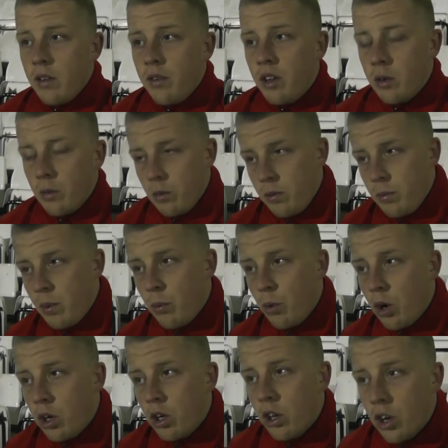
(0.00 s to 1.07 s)
I think we've been
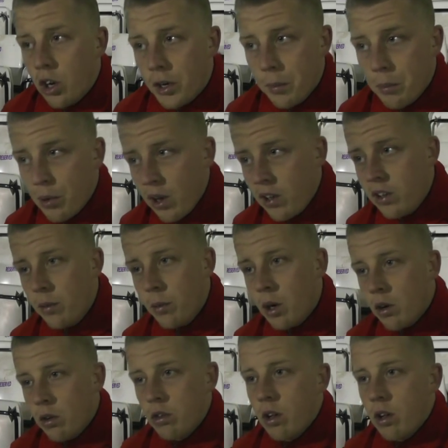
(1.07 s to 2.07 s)
working hard and pressing well,